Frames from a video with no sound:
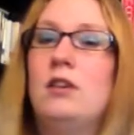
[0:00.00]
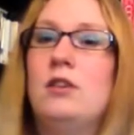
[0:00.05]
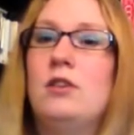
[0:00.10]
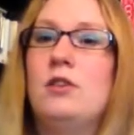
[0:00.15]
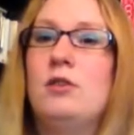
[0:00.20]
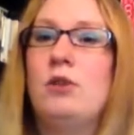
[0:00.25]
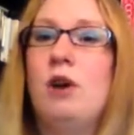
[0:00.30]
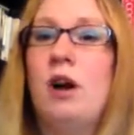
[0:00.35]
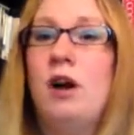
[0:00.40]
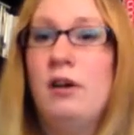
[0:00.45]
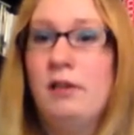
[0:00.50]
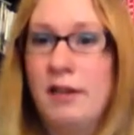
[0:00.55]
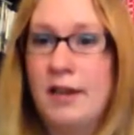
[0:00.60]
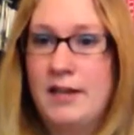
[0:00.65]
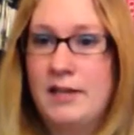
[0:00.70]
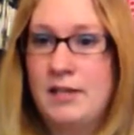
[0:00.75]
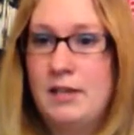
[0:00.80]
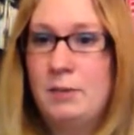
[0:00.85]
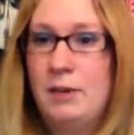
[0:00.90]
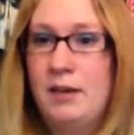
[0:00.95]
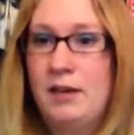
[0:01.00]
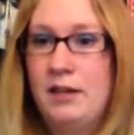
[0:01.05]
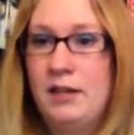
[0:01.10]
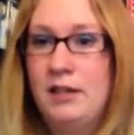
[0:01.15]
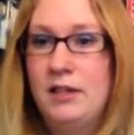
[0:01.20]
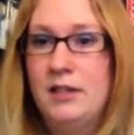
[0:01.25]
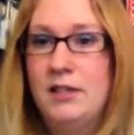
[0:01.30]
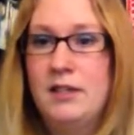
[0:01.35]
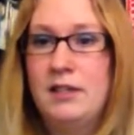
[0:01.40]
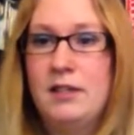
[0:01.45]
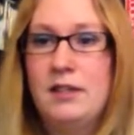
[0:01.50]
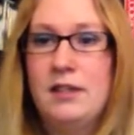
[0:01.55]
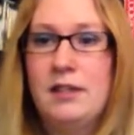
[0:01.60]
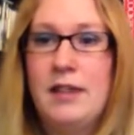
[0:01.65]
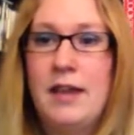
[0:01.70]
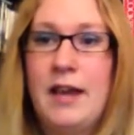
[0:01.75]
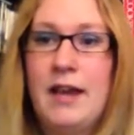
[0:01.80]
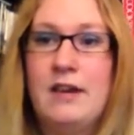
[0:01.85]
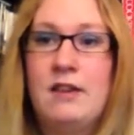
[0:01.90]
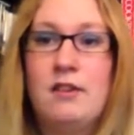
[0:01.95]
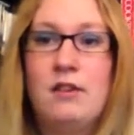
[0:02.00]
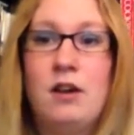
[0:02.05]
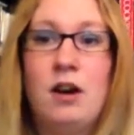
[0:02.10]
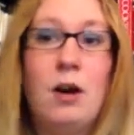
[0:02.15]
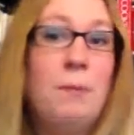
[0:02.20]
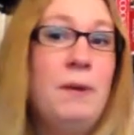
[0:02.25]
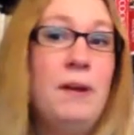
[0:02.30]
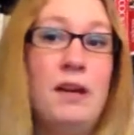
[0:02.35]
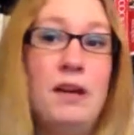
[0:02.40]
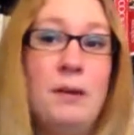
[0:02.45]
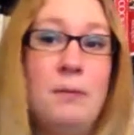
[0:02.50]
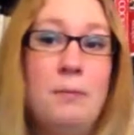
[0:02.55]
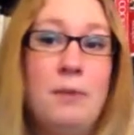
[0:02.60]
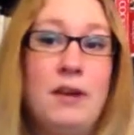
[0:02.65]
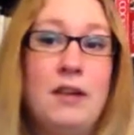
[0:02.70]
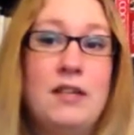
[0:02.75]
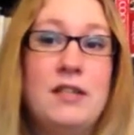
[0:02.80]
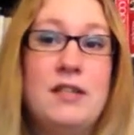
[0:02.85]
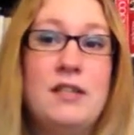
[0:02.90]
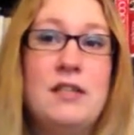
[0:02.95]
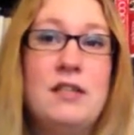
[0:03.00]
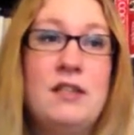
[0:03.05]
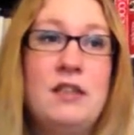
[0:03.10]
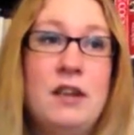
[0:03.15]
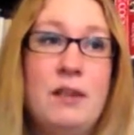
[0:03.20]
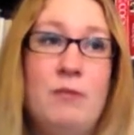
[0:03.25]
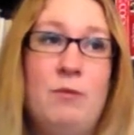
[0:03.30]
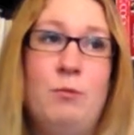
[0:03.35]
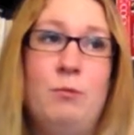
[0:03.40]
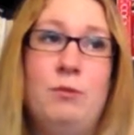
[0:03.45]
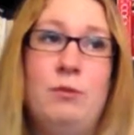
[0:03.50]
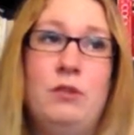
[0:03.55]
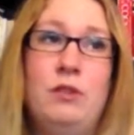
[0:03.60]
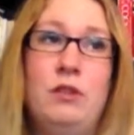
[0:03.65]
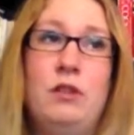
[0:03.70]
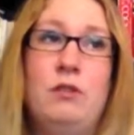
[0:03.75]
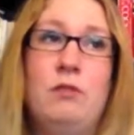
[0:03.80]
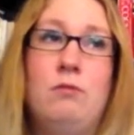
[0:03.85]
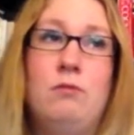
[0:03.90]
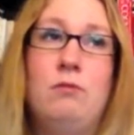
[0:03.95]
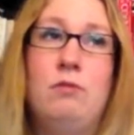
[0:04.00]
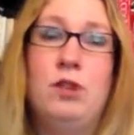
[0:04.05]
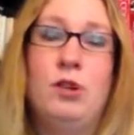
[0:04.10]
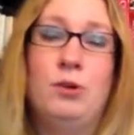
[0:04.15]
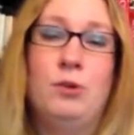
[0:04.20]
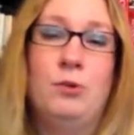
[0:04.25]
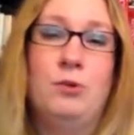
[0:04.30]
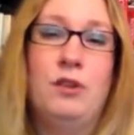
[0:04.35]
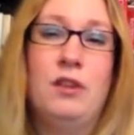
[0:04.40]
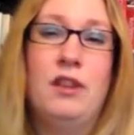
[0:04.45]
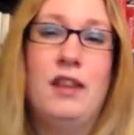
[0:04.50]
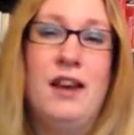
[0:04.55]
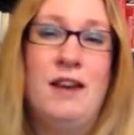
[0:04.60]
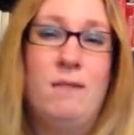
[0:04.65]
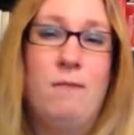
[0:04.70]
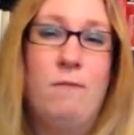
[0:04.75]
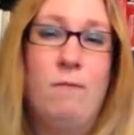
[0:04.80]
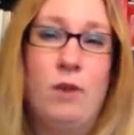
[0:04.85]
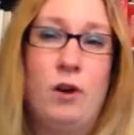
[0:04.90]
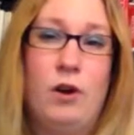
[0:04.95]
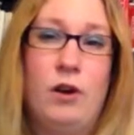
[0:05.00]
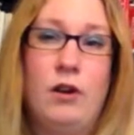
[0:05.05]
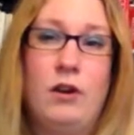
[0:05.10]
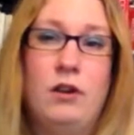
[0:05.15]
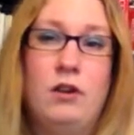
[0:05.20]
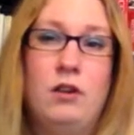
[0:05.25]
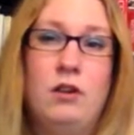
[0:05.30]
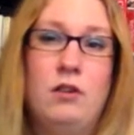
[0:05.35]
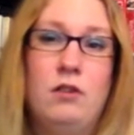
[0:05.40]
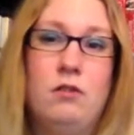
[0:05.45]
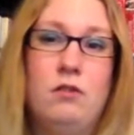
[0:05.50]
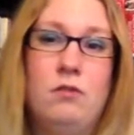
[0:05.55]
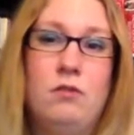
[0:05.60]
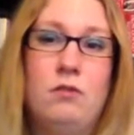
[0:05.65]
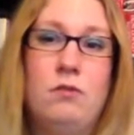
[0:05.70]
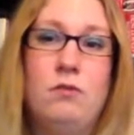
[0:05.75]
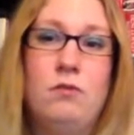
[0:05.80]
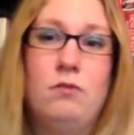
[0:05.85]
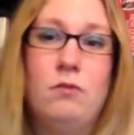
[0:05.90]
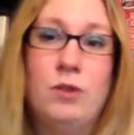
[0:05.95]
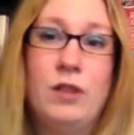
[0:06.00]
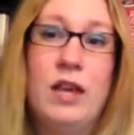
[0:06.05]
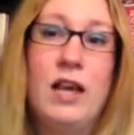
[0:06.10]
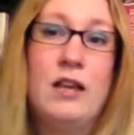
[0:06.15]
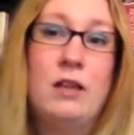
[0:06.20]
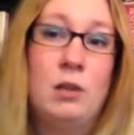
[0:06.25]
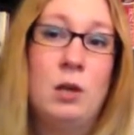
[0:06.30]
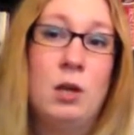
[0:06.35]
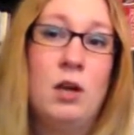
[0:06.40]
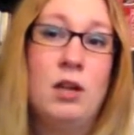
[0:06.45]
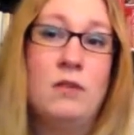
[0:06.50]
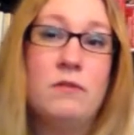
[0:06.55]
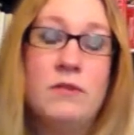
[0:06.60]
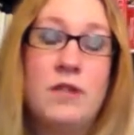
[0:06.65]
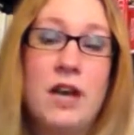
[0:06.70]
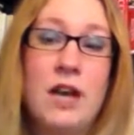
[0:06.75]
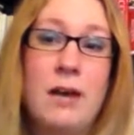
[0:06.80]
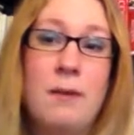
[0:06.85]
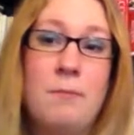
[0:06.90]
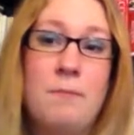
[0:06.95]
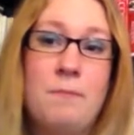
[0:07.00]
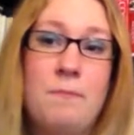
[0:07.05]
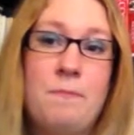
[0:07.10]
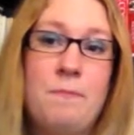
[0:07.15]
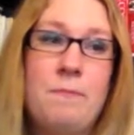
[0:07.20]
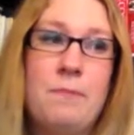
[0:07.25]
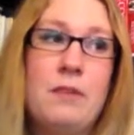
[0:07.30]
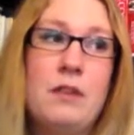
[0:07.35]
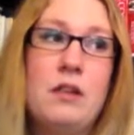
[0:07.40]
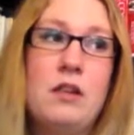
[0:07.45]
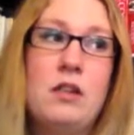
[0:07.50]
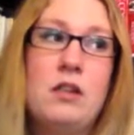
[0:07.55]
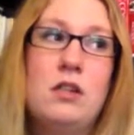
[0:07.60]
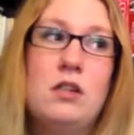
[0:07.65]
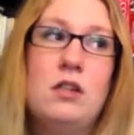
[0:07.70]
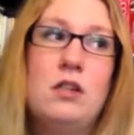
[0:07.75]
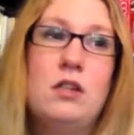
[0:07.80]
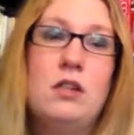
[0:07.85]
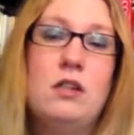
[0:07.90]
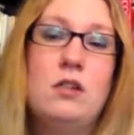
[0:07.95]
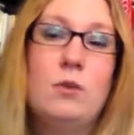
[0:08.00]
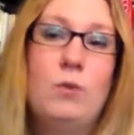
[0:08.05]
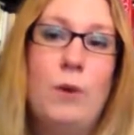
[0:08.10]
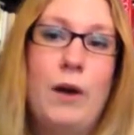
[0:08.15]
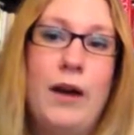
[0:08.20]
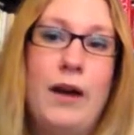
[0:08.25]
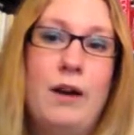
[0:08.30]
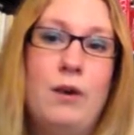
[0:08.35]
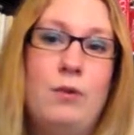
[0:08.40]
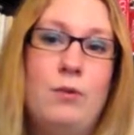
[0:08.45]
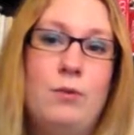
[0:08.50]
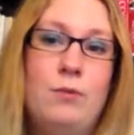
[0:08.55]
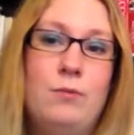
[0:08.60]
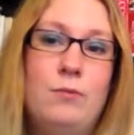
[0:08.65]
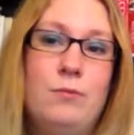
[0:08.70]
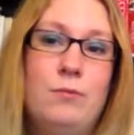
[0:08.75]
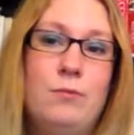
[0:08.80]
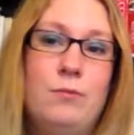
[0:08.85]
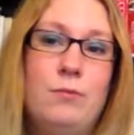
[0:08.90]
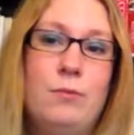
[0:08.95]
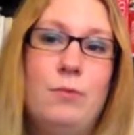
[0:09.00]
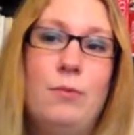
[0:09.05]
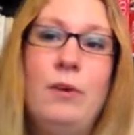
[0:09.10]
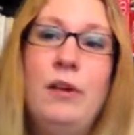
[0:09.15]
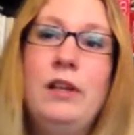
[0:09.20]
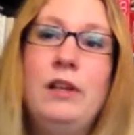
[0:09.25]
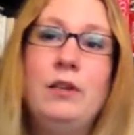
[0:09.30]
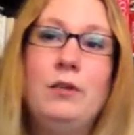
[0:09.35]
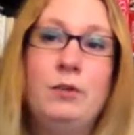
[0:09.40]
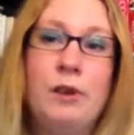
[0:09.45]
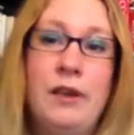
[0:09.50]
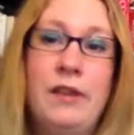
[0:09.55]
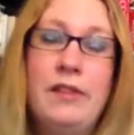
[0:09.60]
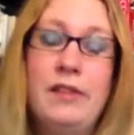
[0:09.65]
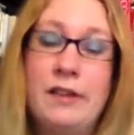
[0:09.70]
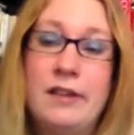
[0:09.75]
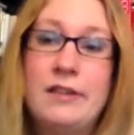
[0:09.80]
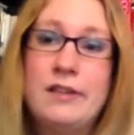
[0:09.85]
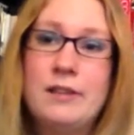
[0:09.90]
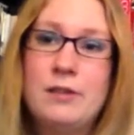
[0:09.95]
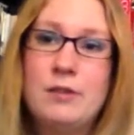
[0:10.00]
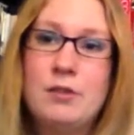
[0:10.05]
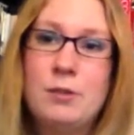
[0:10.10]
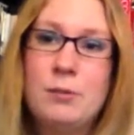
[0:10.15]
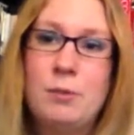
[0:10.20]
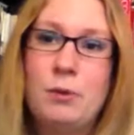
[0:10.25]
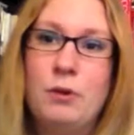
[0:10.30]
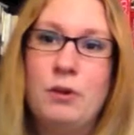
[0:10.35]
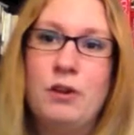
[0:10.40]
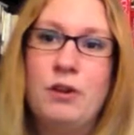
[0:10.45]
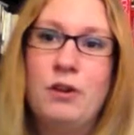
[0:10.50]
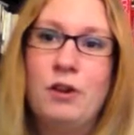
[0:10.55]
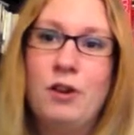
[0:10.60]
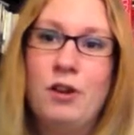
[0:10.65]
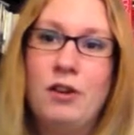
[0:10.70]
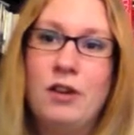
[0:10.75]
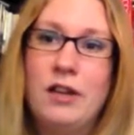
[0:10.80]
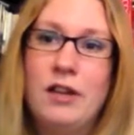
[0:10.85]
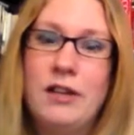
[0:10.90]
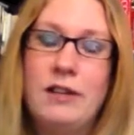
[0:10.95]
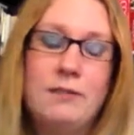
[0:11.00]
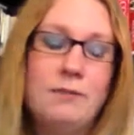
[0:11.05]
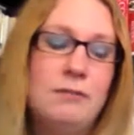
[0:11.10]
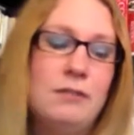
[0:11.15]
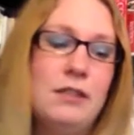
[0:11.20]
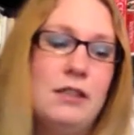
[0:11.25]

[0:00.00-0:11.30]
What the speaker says: So our guesstimate is that our pickup has never pulled a load that far for that long of time. Wow. What great things to explore on your holiday.